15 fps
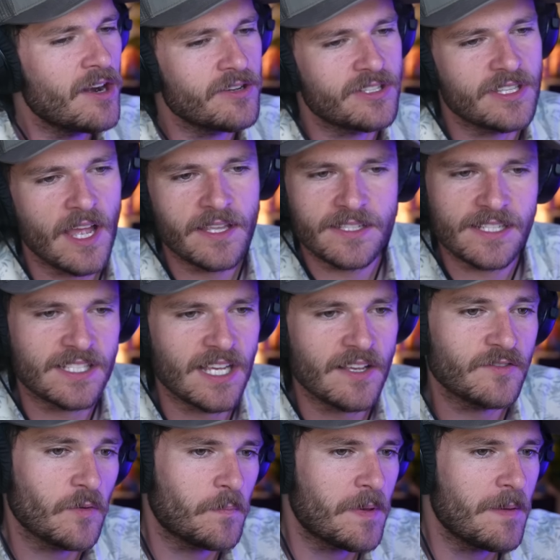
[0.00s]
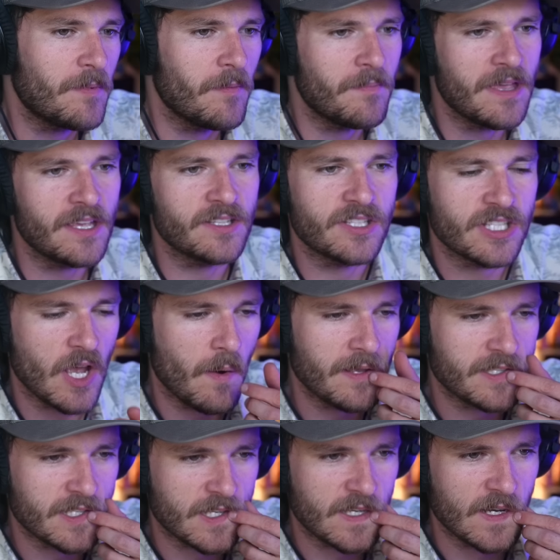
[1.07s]
can't understand successful people being
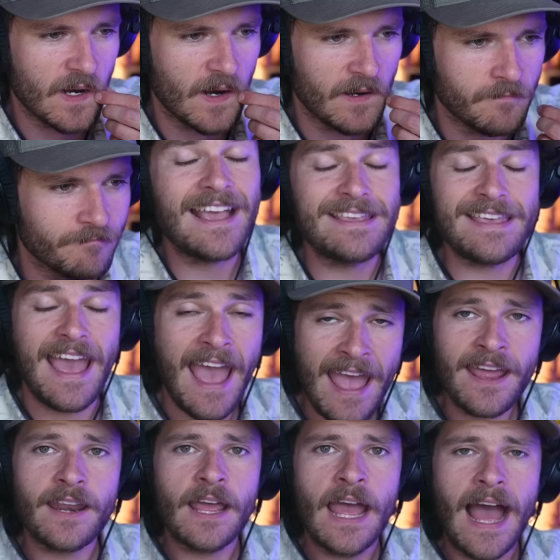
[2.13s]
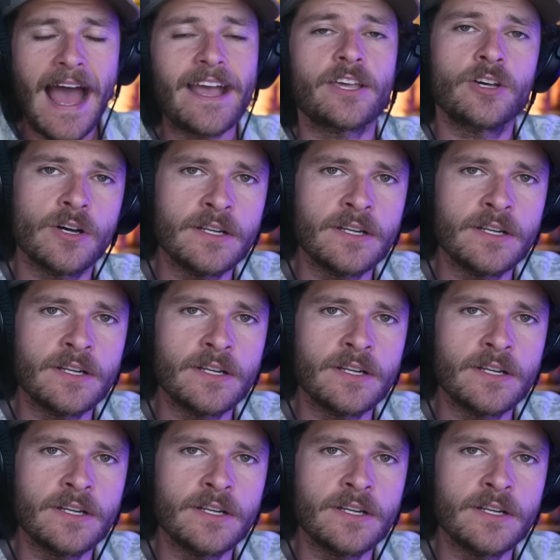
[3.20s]
so insecure. I can't I